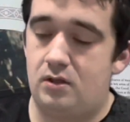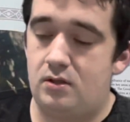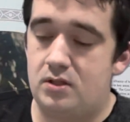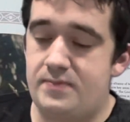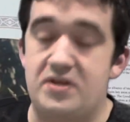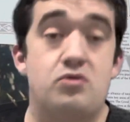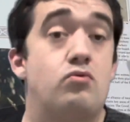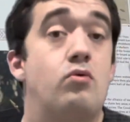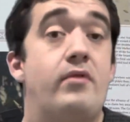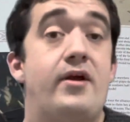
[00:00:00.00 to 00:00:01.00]
special
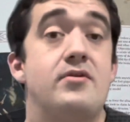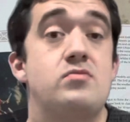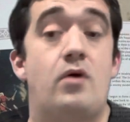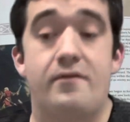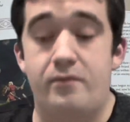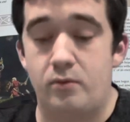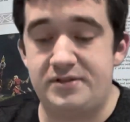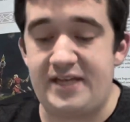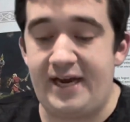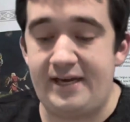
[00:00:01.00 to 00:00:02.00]
rule there as well for
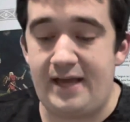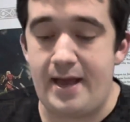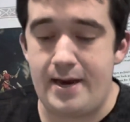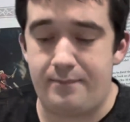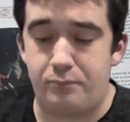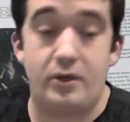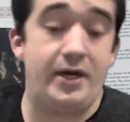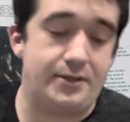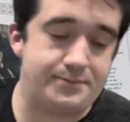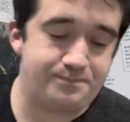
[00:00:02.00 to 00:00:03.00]
Dane and Brand.